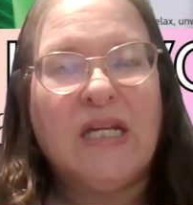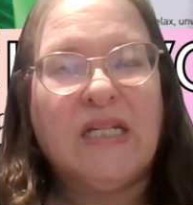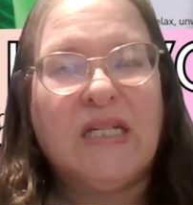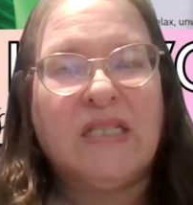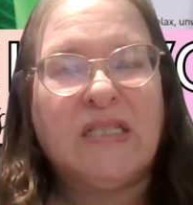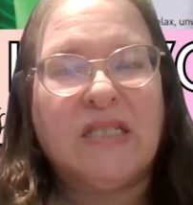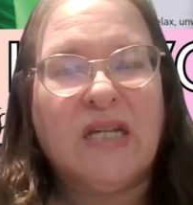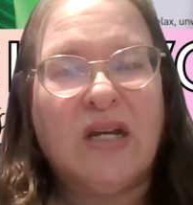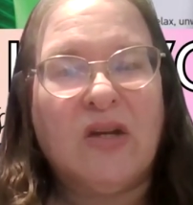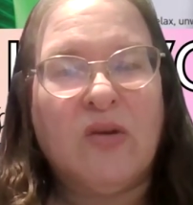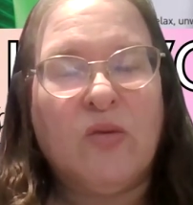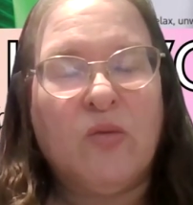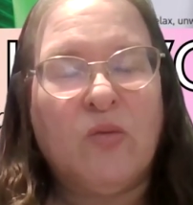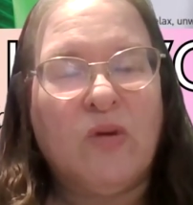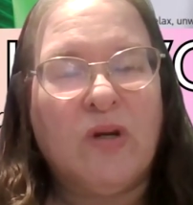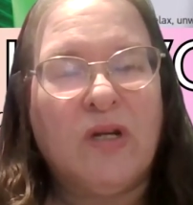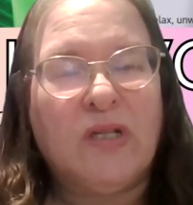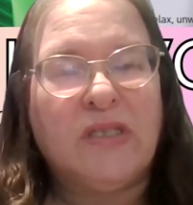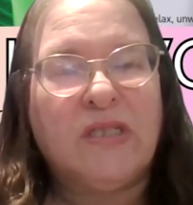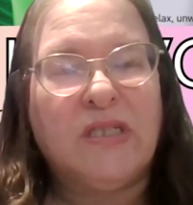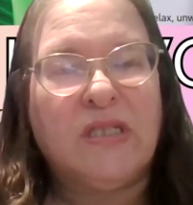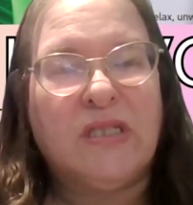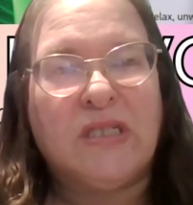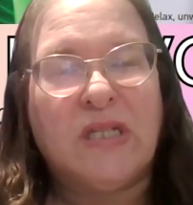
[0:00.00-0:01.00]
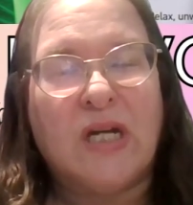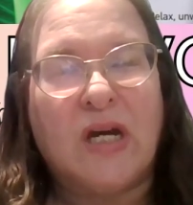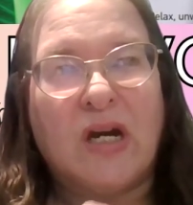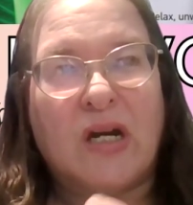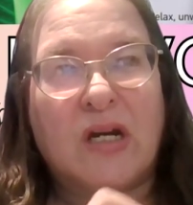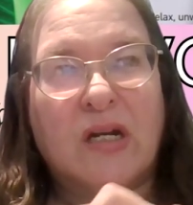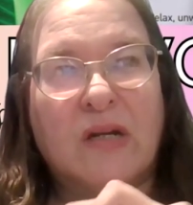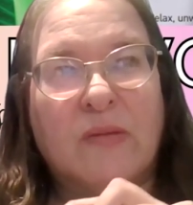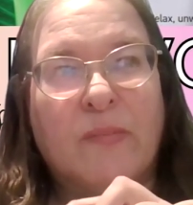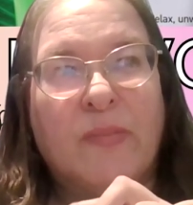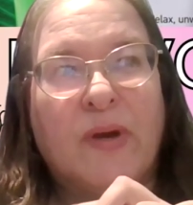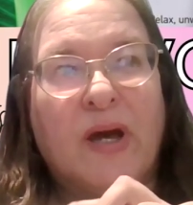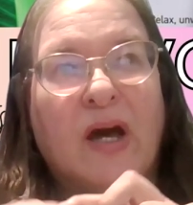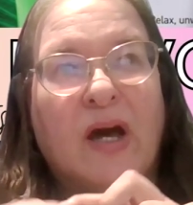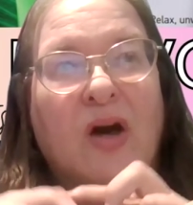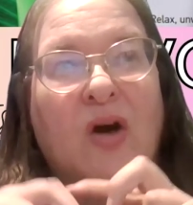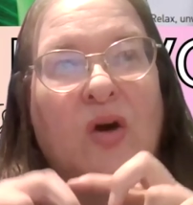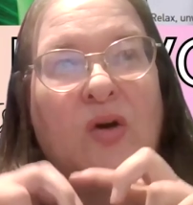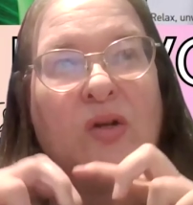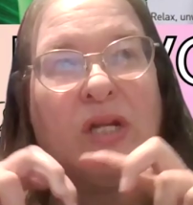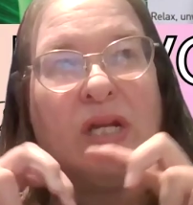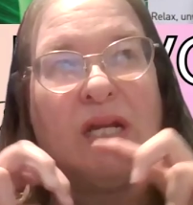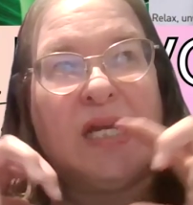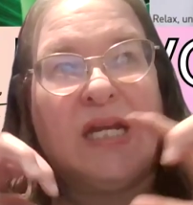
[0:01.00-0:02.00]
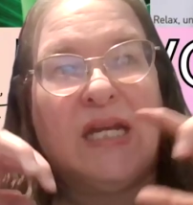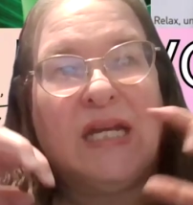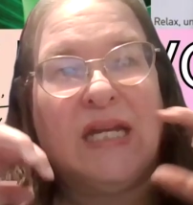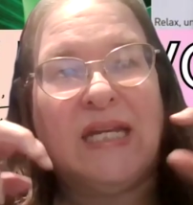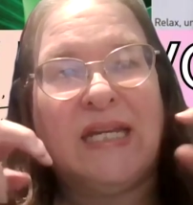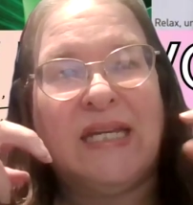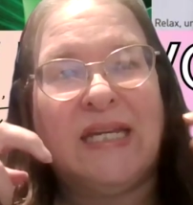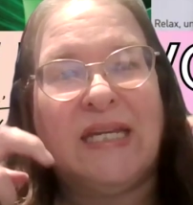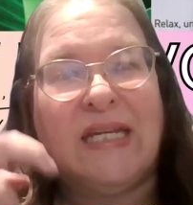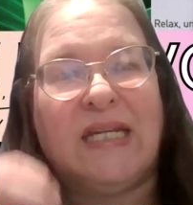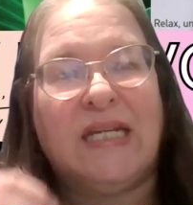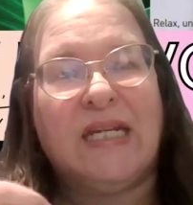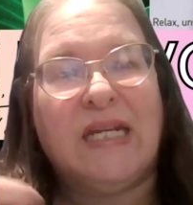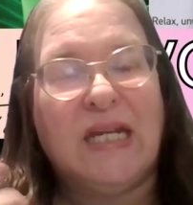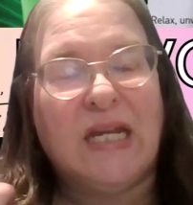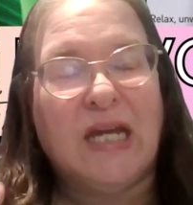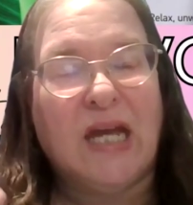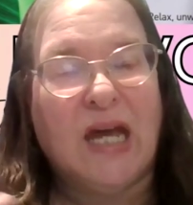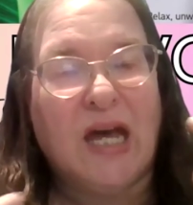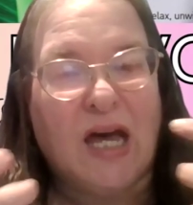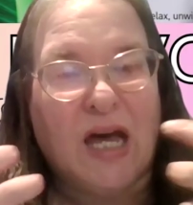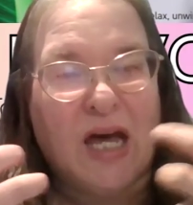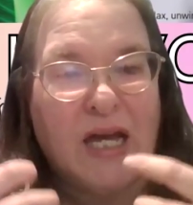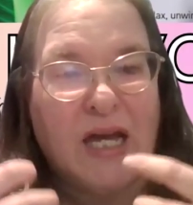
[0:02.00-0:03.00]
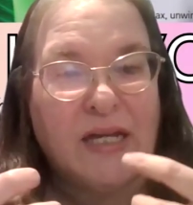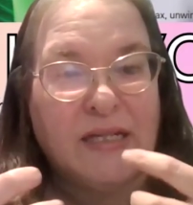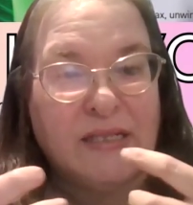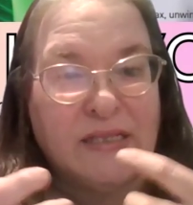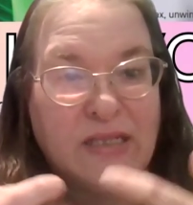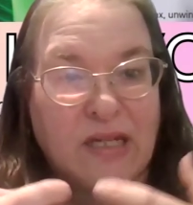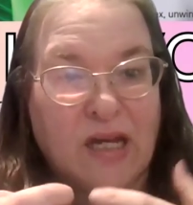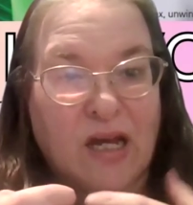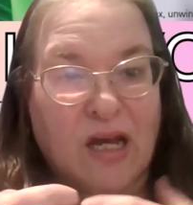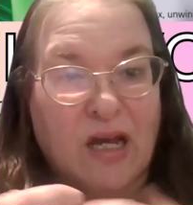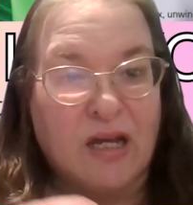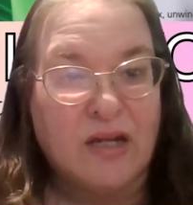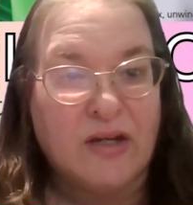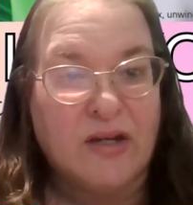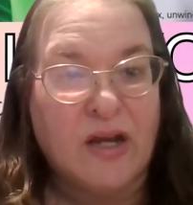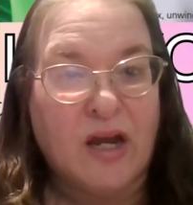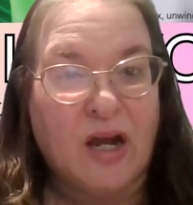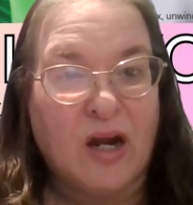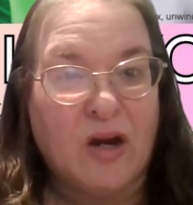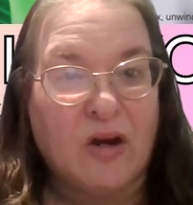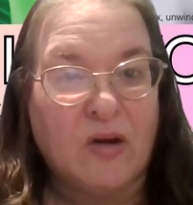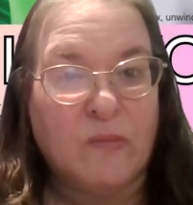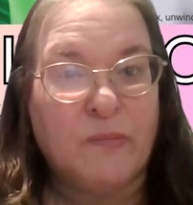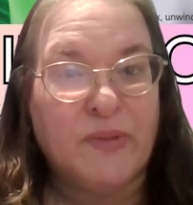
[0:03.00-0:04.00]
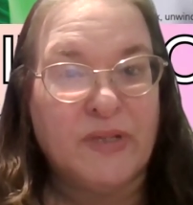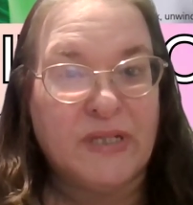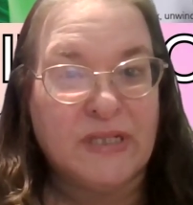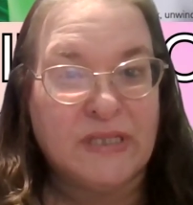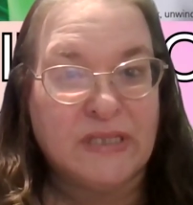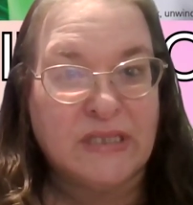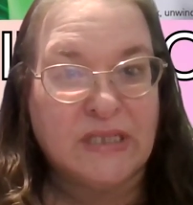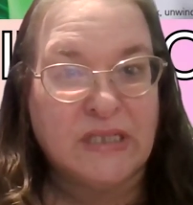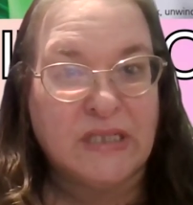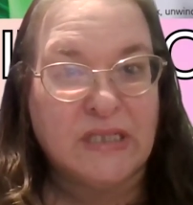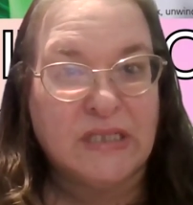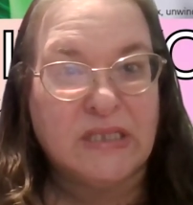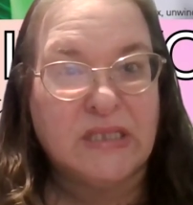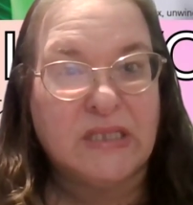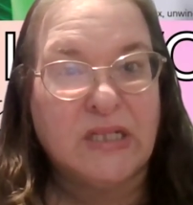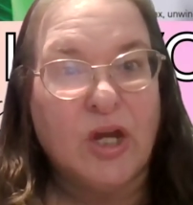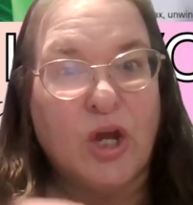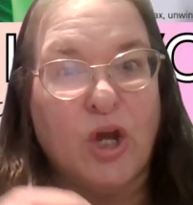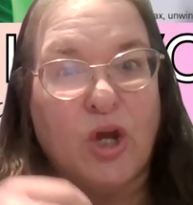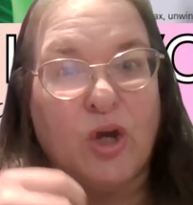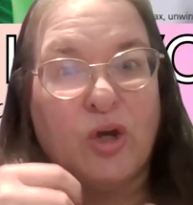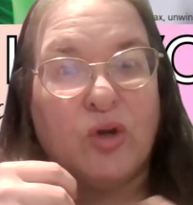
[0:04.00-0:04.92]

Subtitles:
is I want to talk about getting eyes on our business.